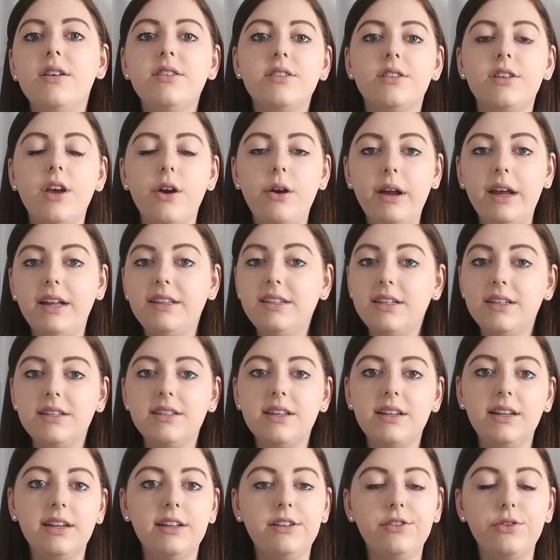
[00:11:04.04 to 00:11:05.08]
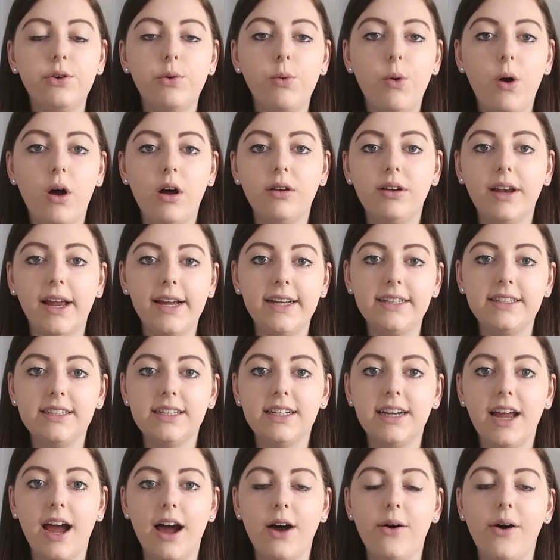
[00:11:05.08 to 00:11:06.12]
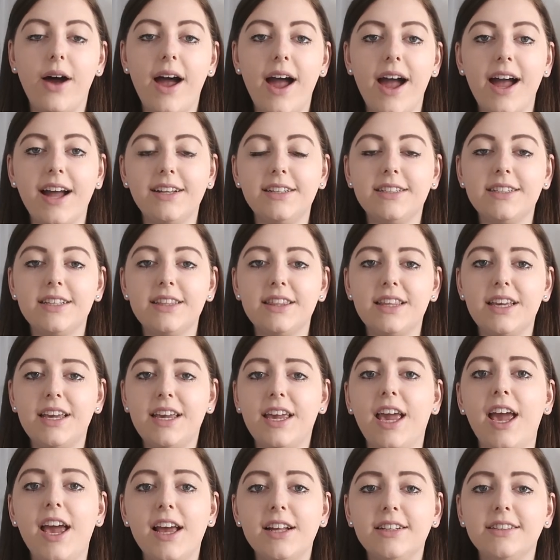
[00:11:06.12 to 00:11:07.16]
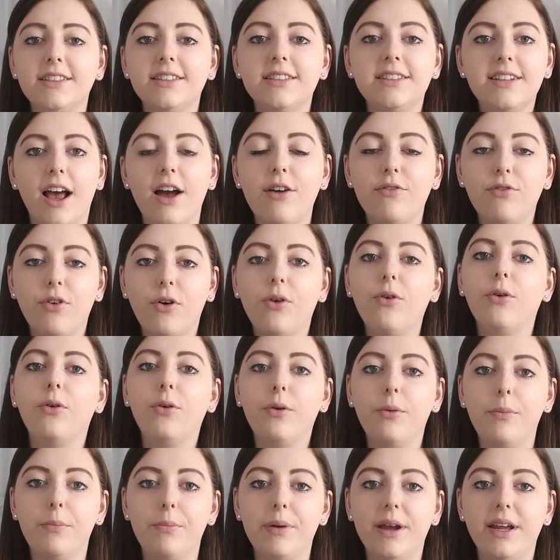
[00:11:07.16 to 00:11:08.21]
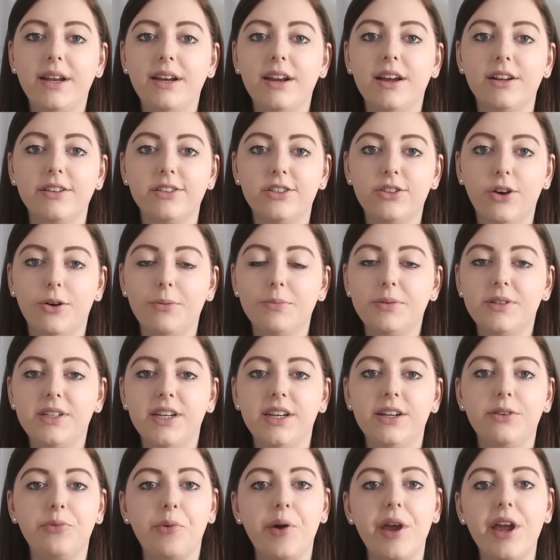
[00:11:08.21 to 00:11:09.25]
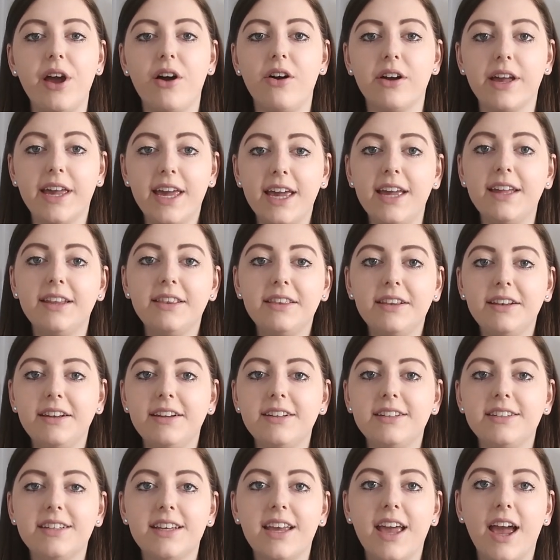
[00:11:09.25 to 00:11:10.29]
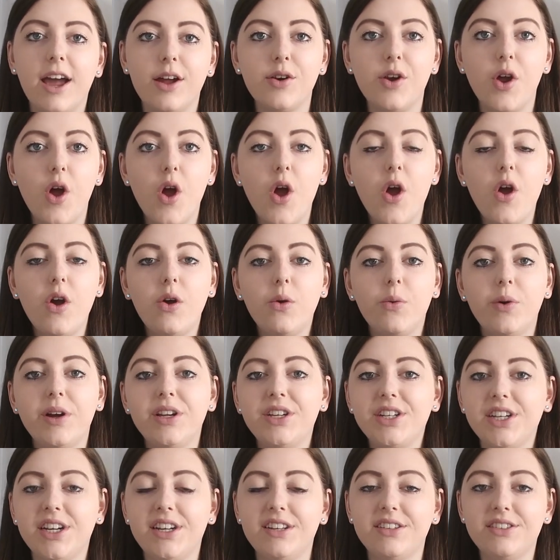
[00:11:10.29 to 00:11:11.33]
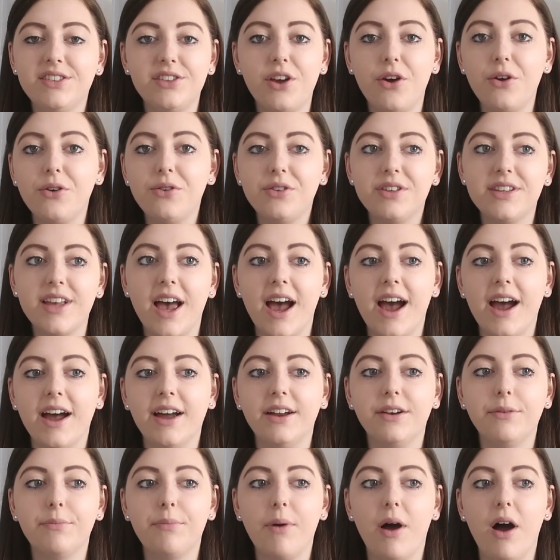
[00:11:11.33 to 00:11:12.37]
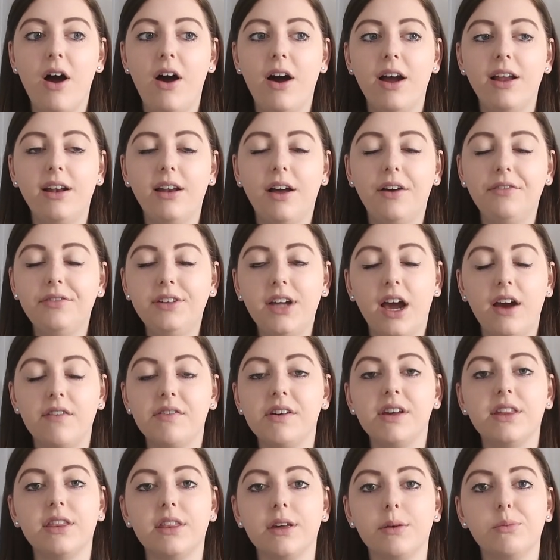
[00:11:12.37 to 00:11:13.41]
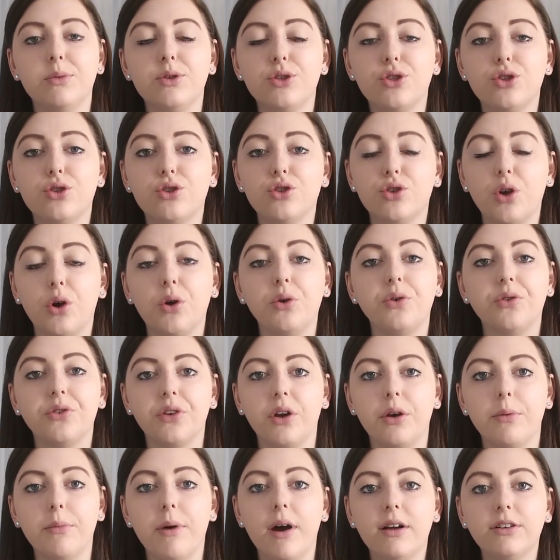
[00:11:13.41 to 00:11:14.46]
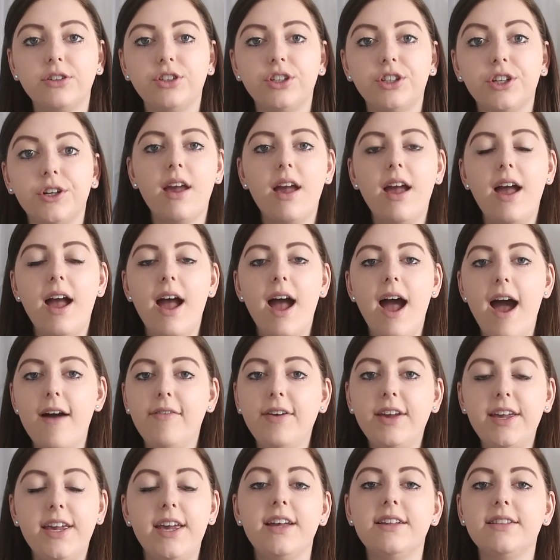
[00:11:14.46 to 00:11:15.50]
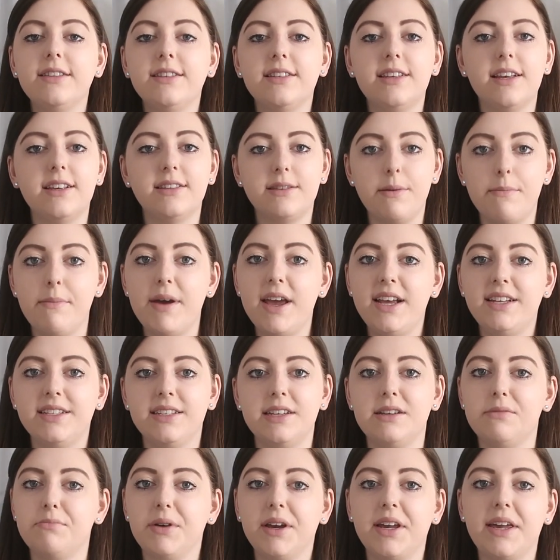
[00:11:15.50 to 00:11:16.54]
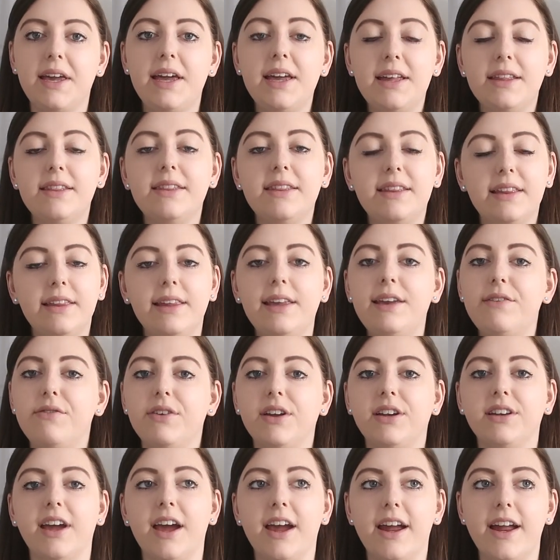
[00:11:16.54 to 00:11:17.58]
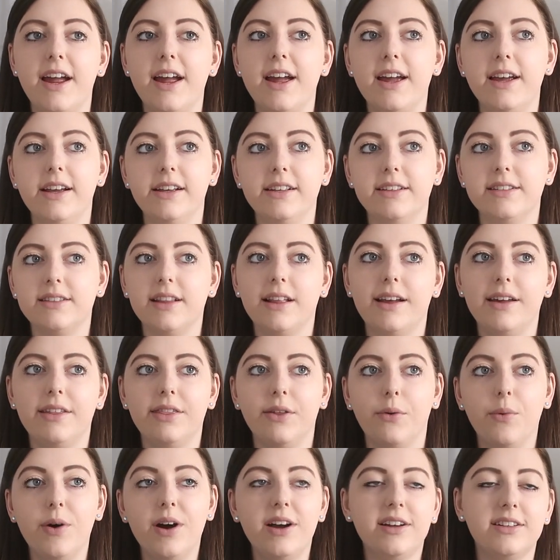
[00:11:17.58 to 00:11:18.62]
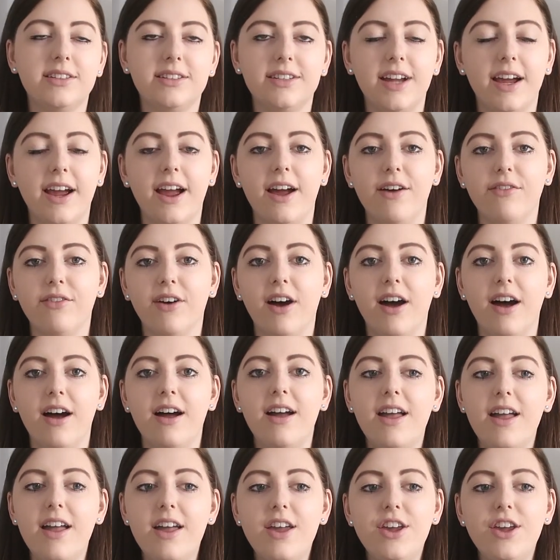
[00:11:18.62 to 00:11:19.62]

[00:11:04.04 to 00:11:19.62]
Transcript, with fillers: So it is a little while later now and the kittens have all been adopted. We are kittenless again, which is so sad, but I loved having them so, so much. Having kittens is amazing, but kitten leaving day is like the worst day ever.